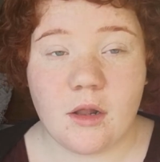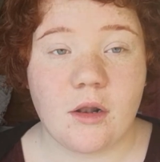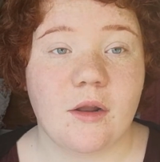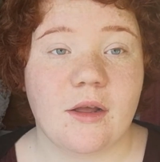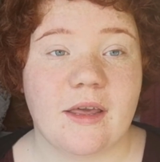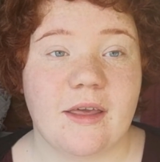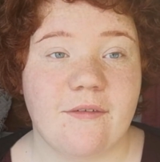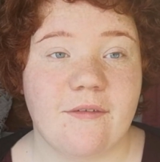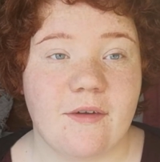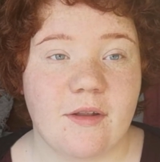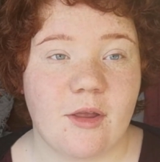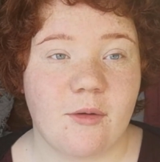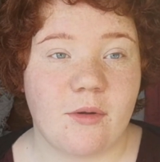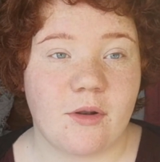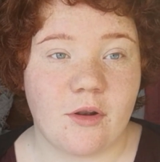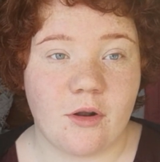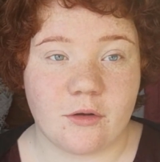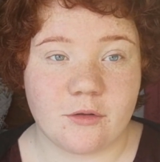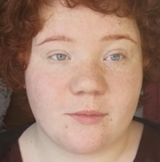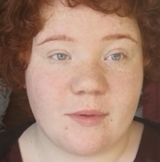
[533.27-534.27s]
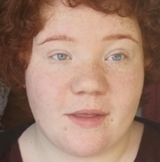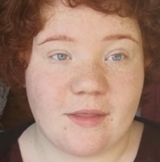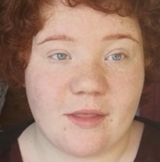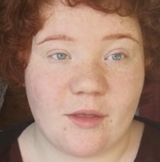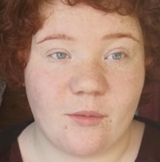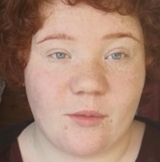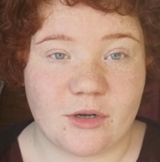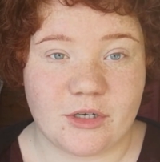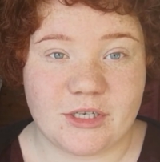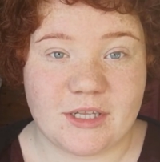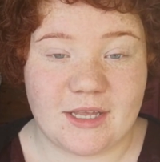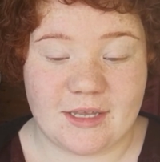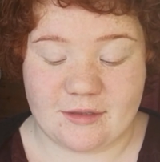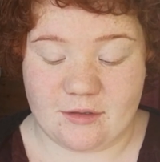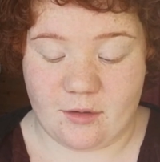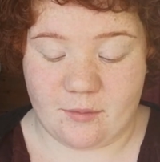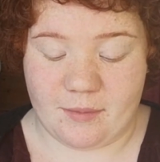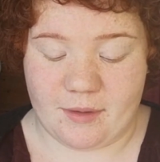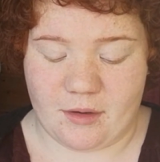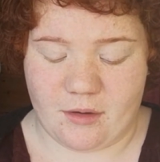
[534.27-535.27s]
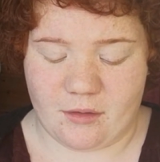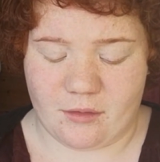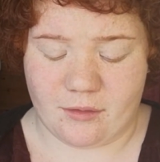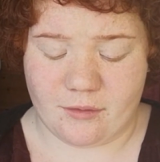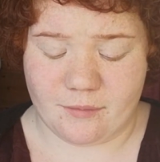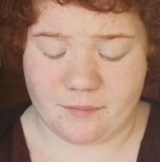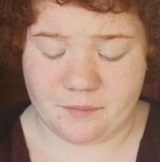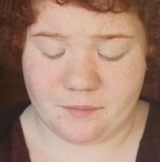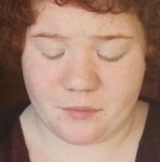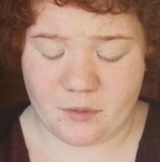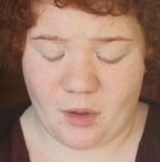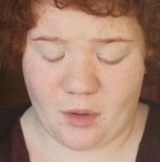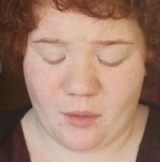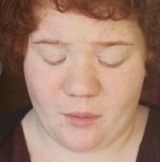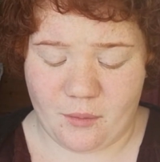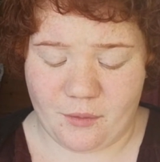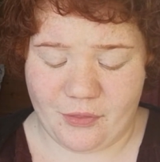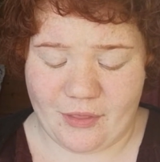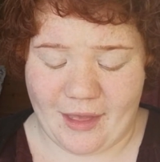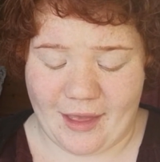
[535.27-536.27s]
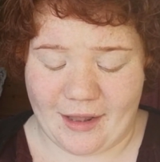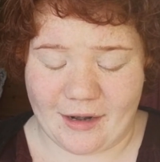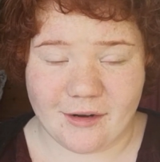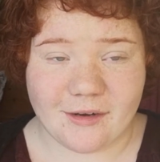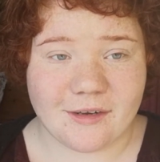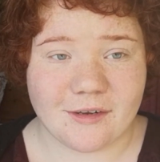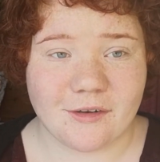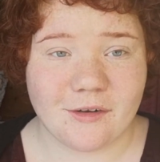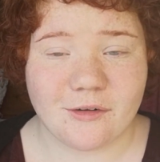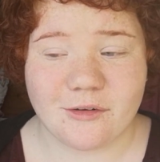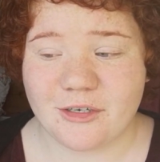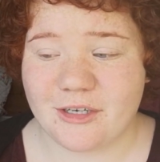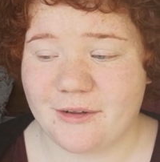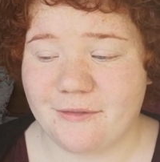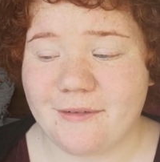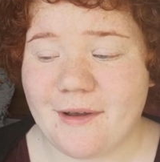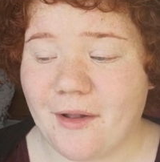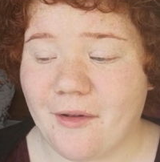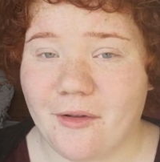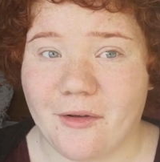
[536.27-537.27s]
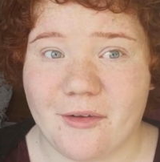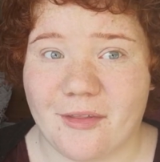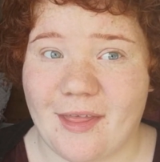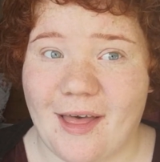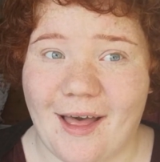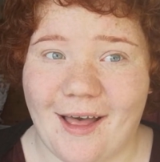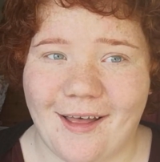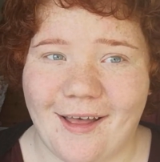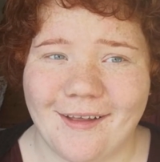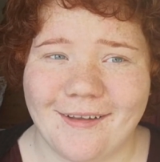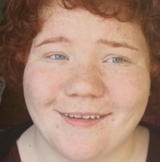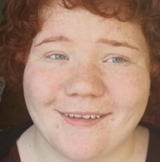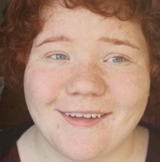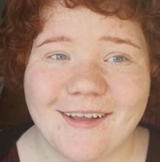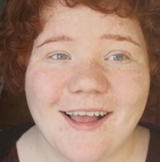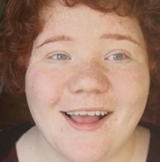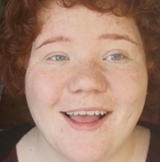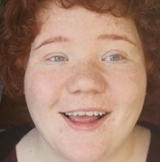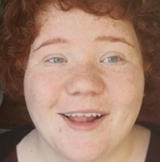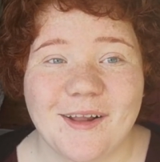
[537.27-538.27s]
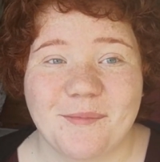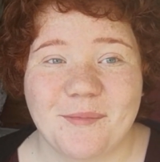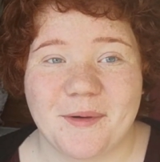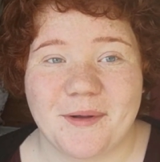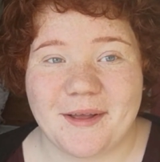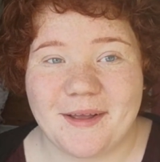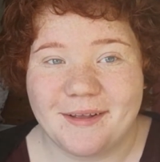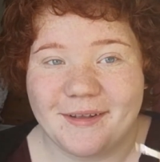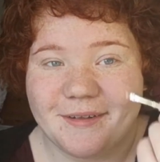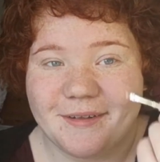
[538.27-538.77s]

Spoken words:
Like if anyone knows me and they watch this, I'll be like, what the hell, I didn't actually felt like that. But